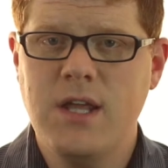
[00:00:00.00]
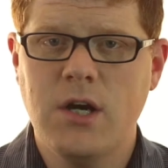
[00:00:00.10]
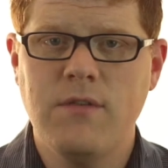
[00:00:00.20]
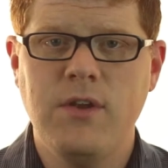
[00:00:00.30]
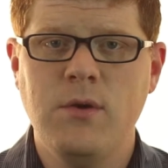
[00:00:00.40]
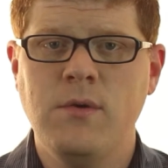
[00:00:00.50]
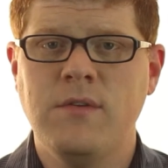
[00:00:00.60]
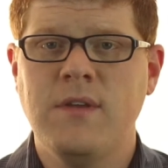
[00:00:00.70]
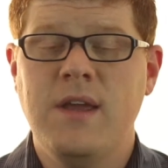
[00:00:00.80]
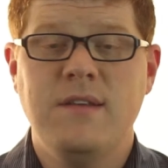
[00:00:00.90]

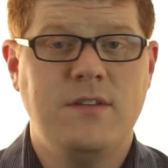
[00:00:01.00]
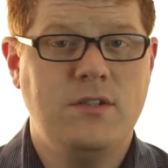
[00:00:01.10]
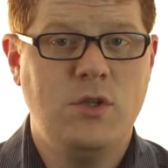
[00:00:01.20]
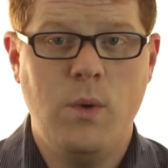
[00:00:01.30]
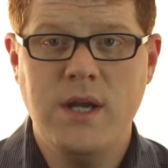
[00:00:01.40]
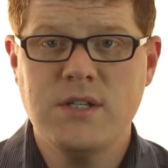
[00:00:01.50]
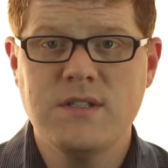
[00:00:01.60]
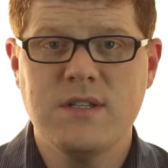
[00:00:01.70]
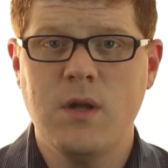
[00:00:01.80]
interviews, situations in